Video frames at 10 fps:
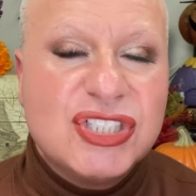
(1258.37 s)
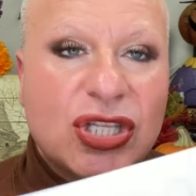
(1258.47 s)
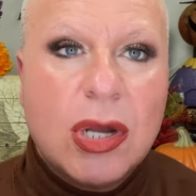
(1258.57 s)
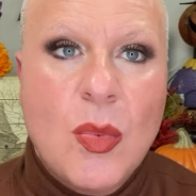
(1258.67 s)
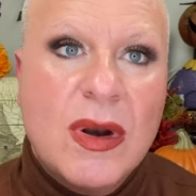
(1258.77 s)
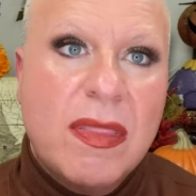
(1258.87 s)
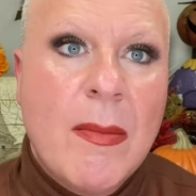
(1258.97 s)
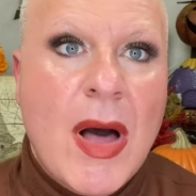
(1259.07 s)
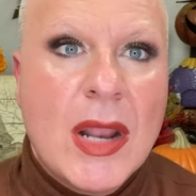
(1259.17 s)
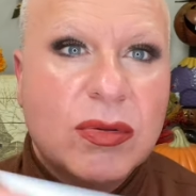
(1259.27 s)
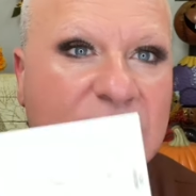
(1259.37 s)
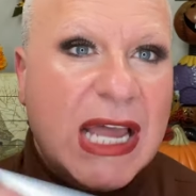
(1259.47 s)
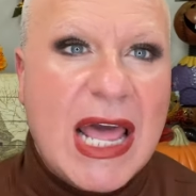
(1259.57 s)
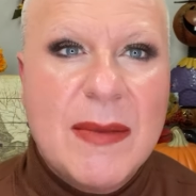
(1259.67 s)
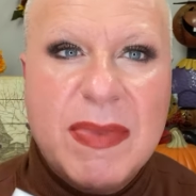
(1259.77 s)
Just look at one of the models and
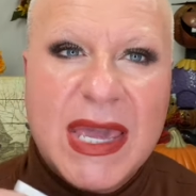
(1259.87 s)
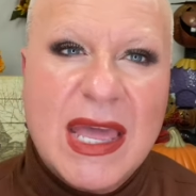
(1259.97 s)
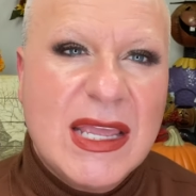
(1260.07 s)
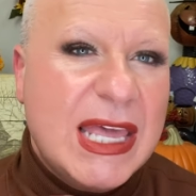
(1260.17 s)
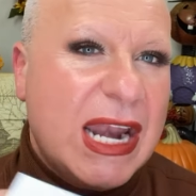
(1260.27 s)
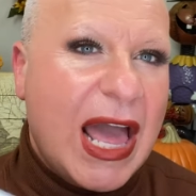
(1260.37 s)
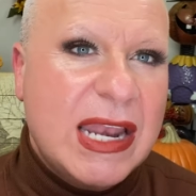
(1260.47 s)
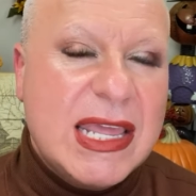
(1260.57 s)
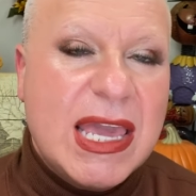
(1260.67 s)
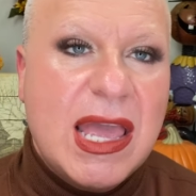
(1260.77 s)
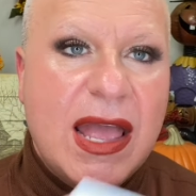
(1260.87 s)
kind of pick out, get an idea,